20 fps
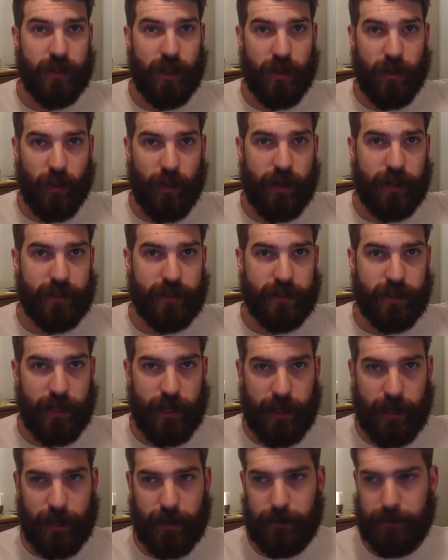Otherwise,
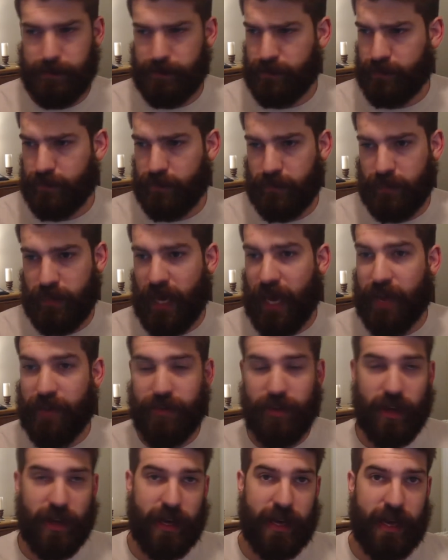I
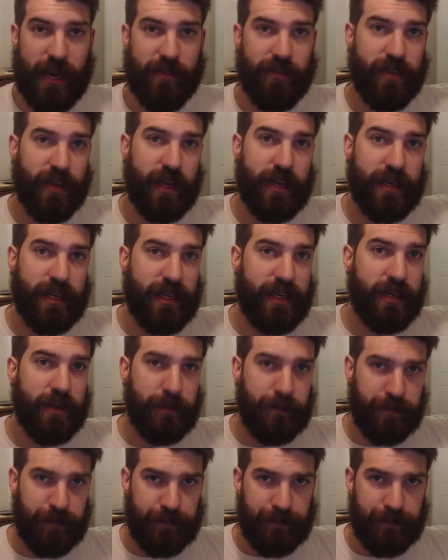feel like I get everything I need.